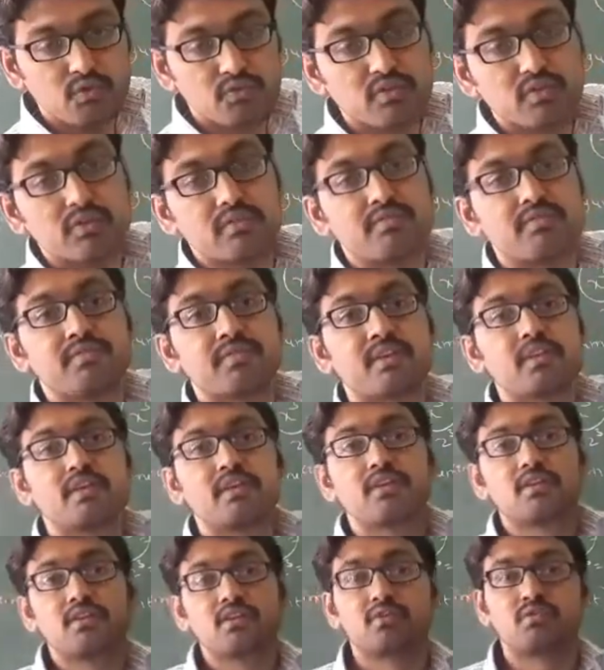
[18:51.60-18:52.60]
switch
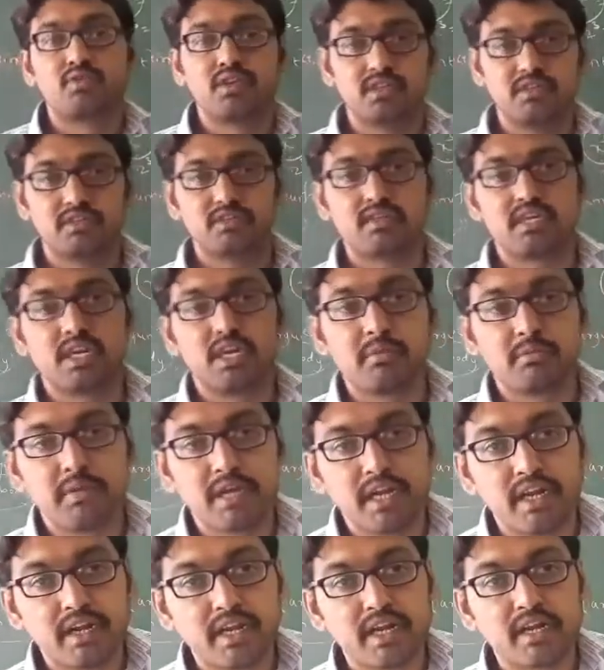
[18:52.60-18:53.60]
statement and go
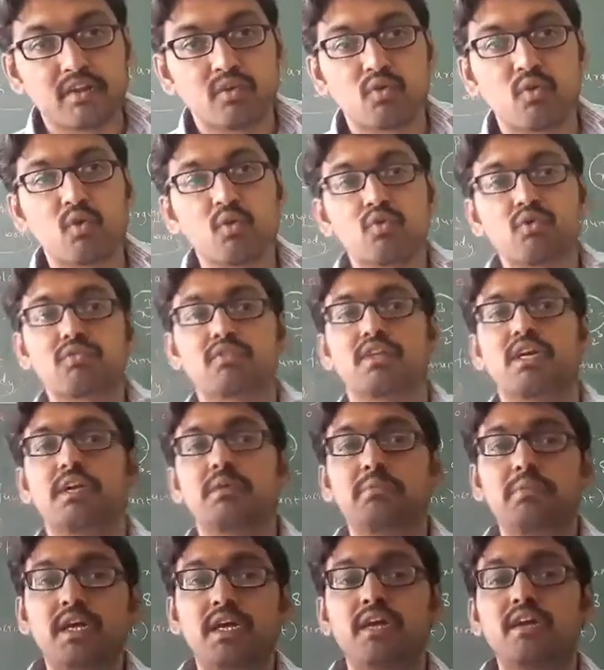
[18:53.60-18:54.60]
to statement,
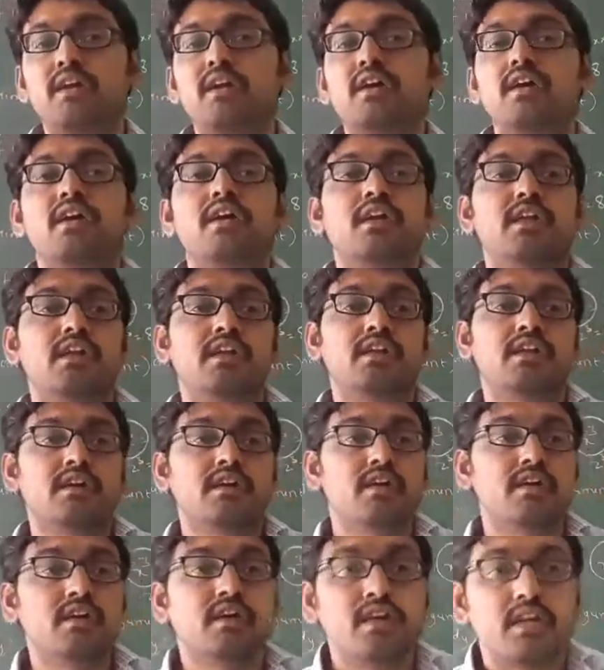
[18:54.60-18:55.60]
it
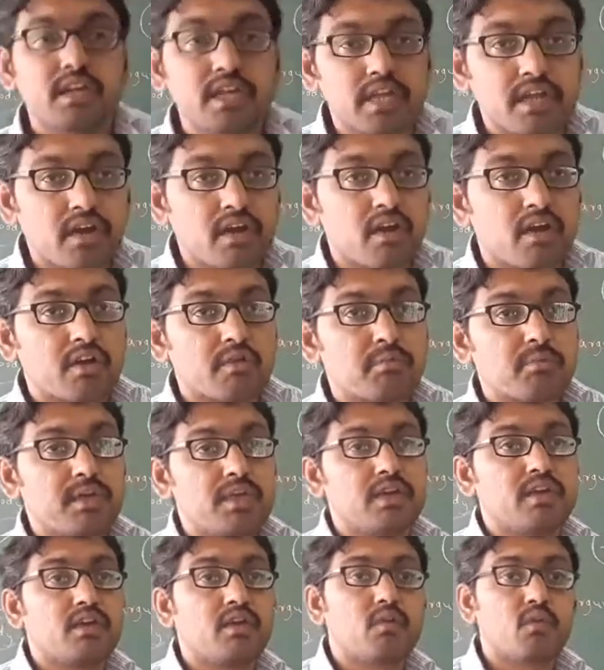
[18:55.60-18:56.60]
cannot be
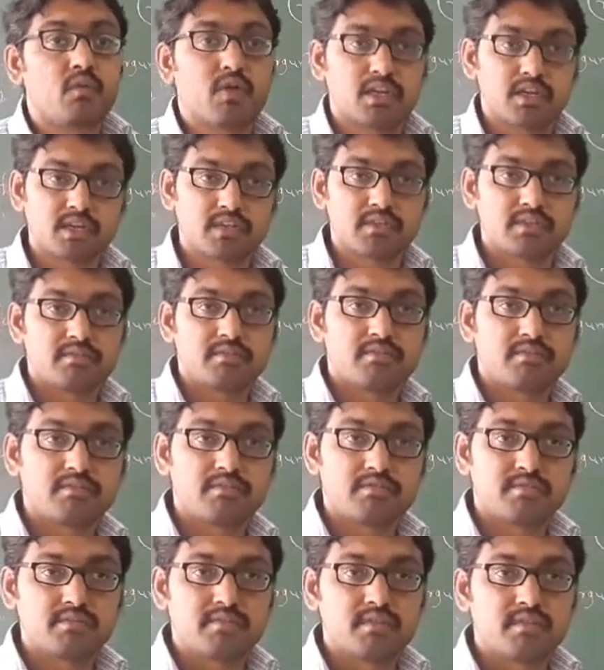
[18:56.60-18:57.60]
work.
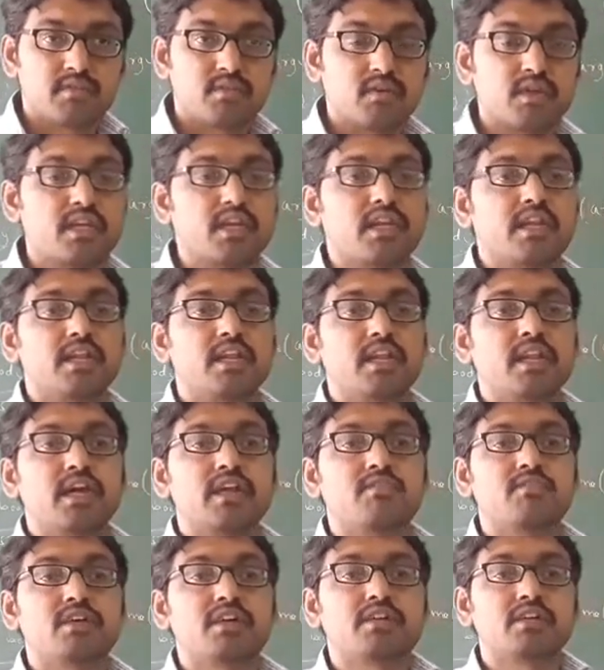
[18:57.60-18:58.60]
Okay, inline functions
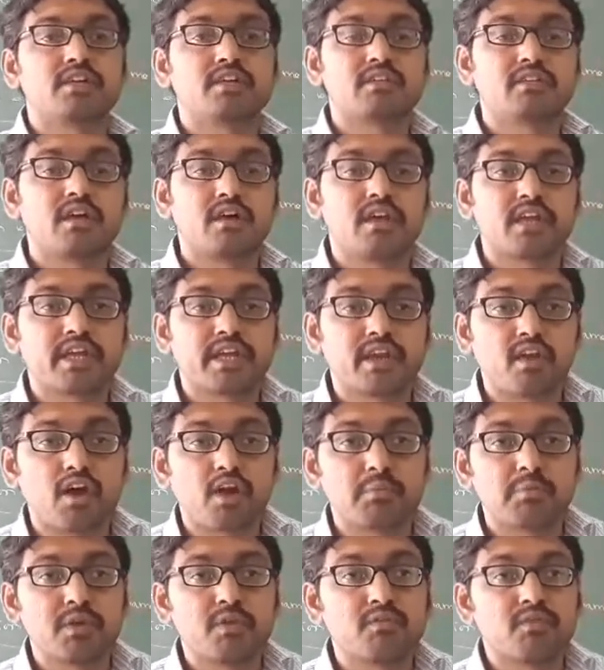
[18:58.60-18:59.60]
cannot be work
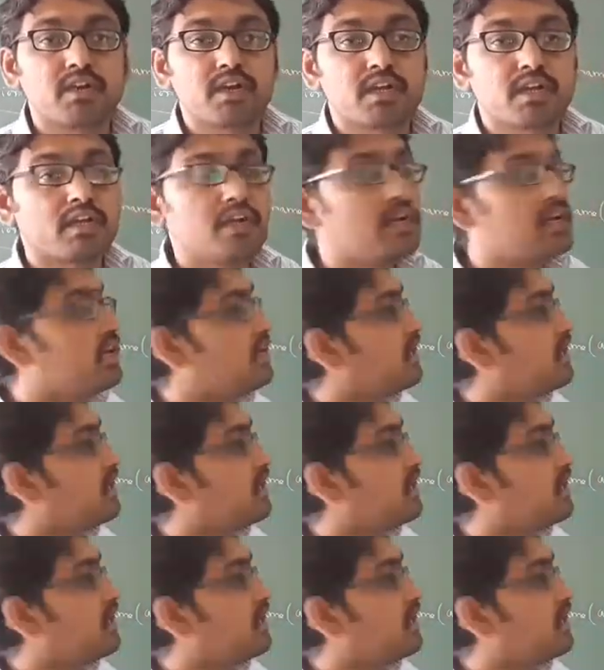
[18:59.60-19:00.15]
if you